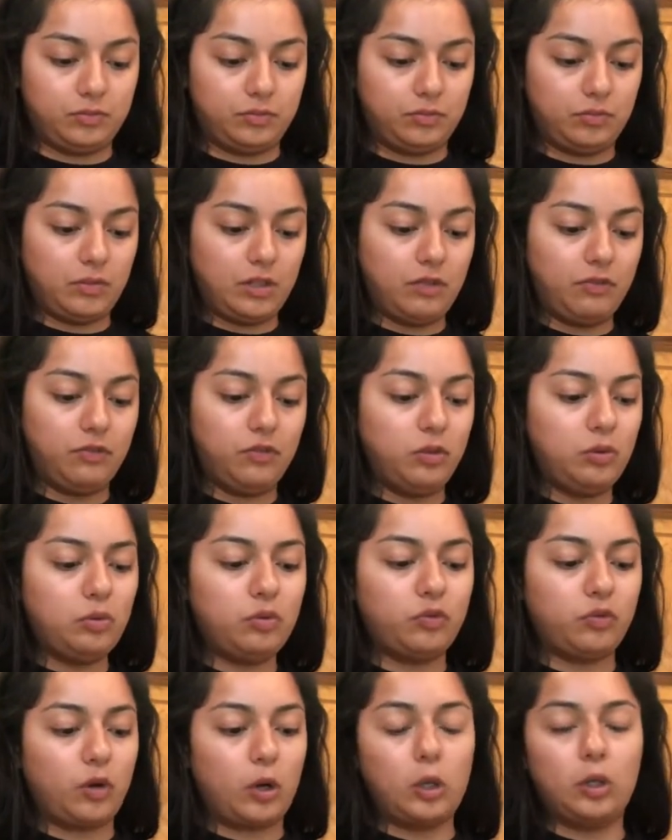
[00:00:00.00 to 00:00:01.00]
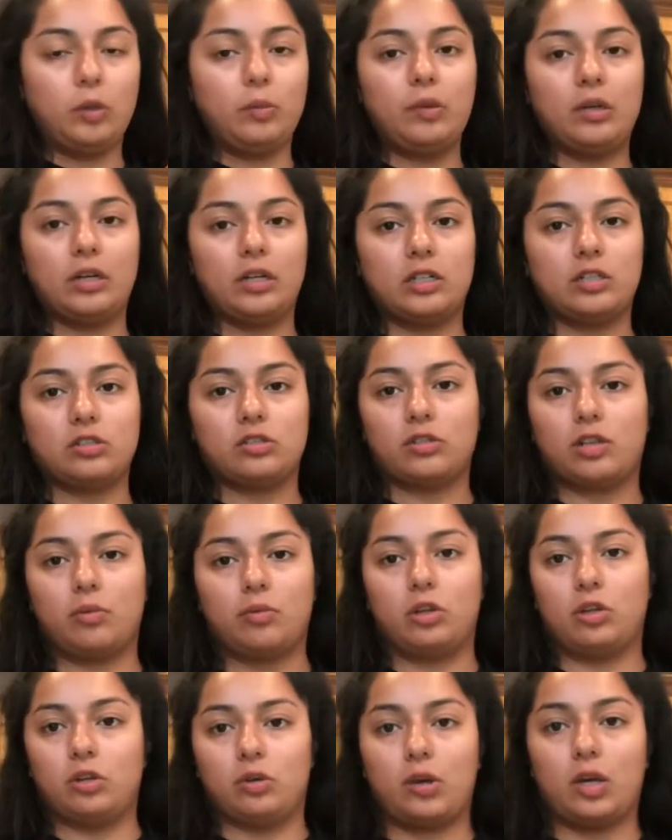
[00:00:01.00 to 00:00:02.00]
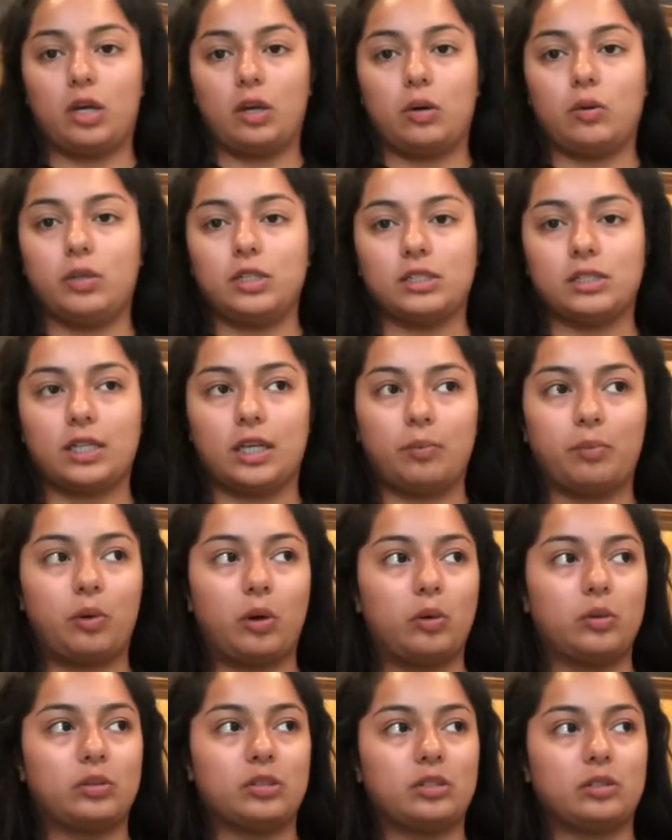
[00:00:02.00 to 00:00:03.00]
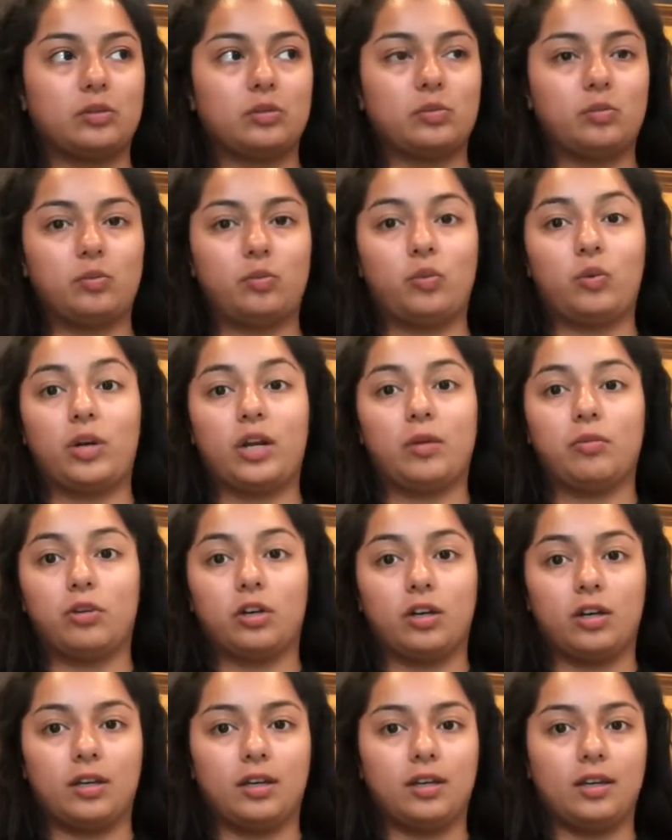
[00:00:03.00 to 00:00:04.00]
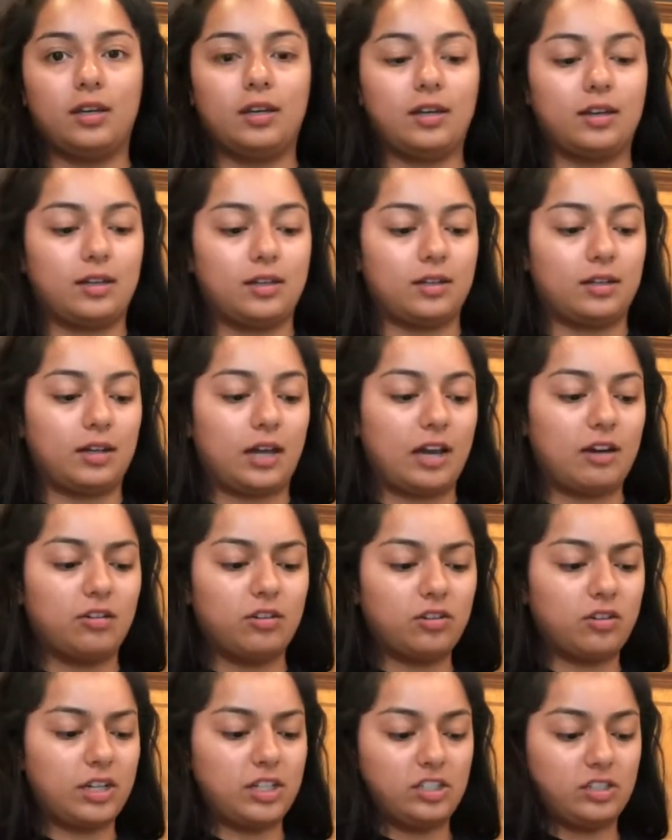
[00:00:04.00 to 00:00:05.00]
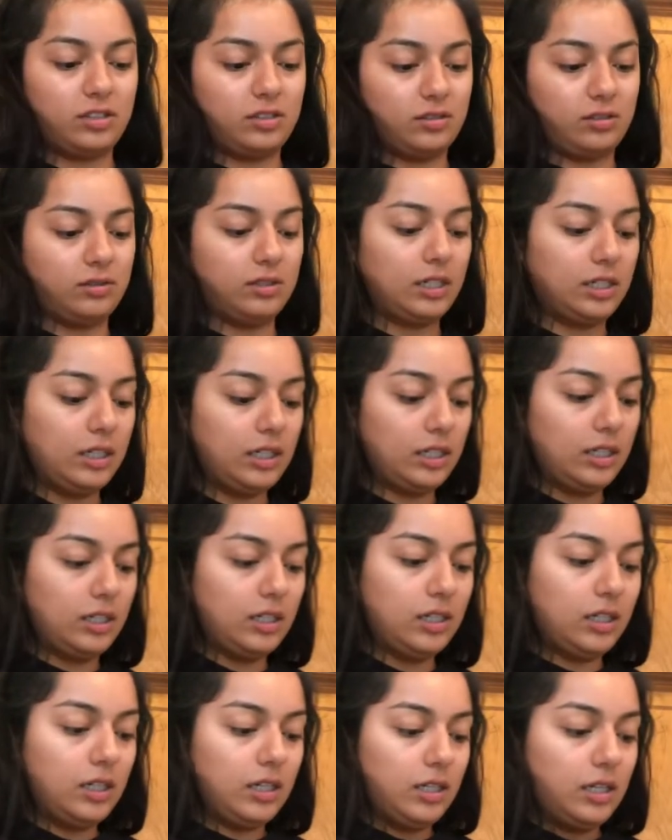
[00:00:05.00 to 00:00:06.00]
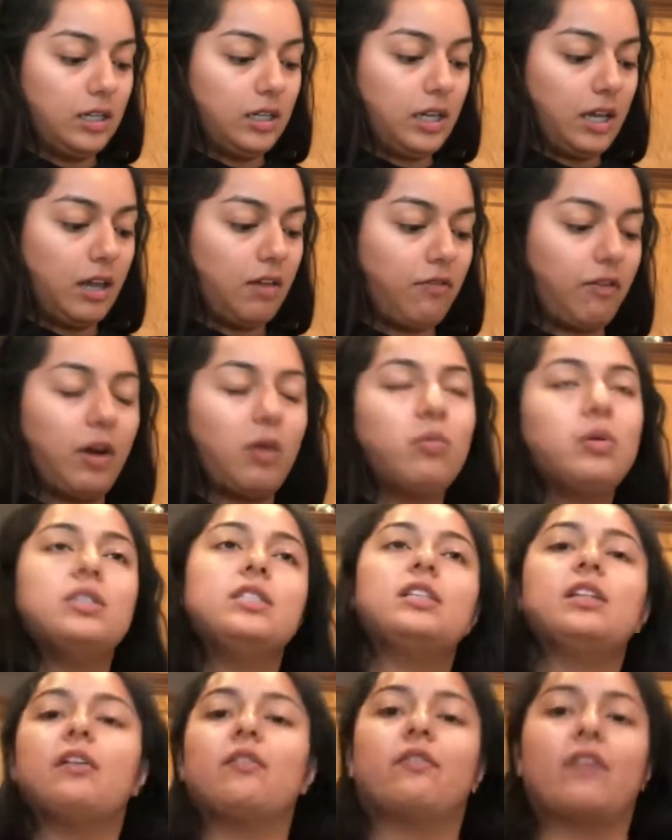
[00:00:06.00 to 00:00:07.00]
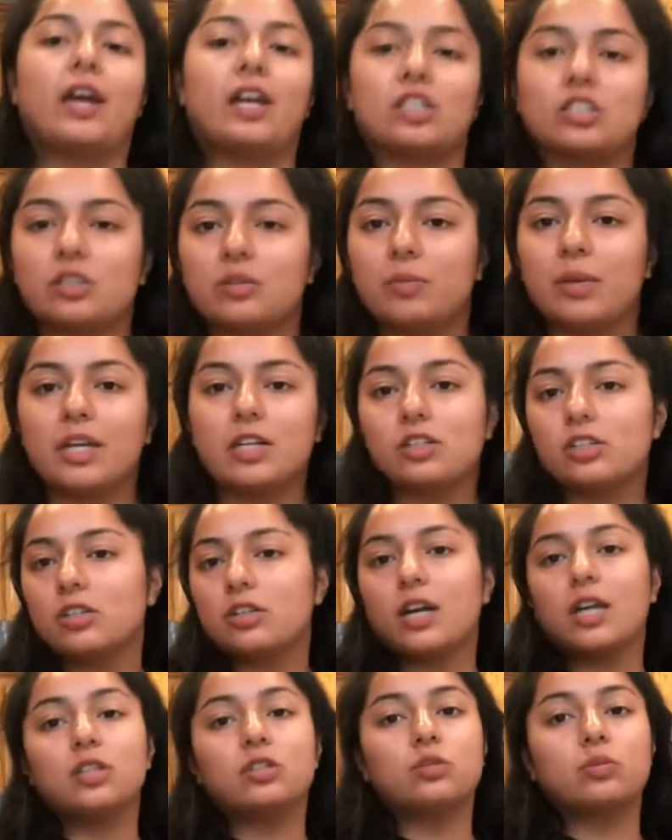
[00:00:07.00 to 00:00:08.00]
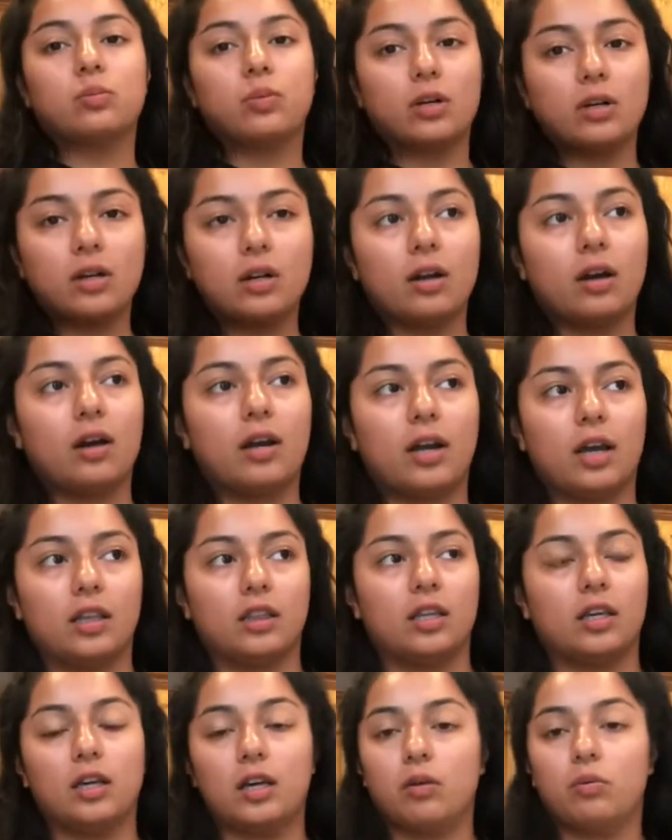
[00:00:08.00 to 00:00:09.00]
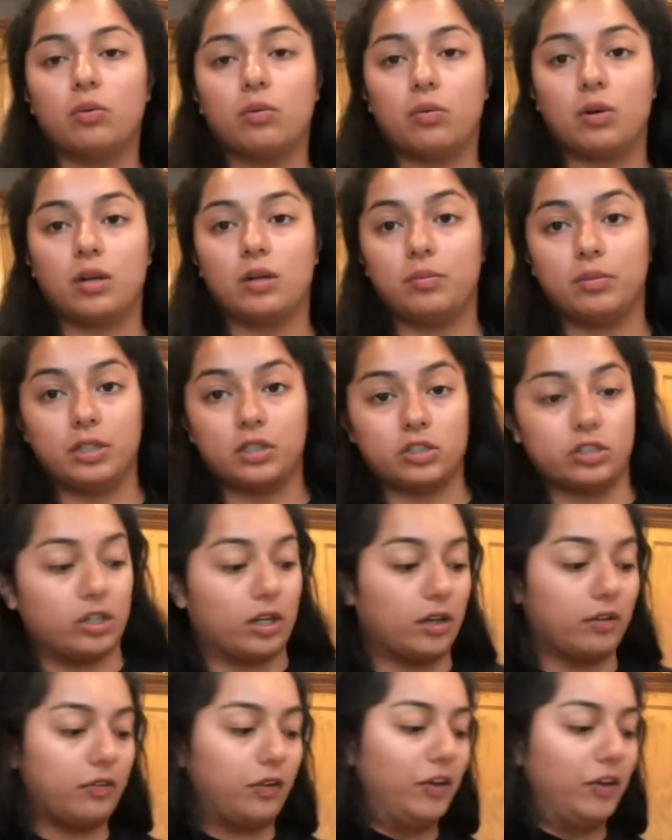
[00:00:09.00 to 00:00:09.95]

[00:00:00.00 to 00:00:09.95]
if you follow me on Instagram, you know I always like post what I'm cooking, and I don't know, if I wasn't a fashion major, I swear to God, I think I would want to be a chef.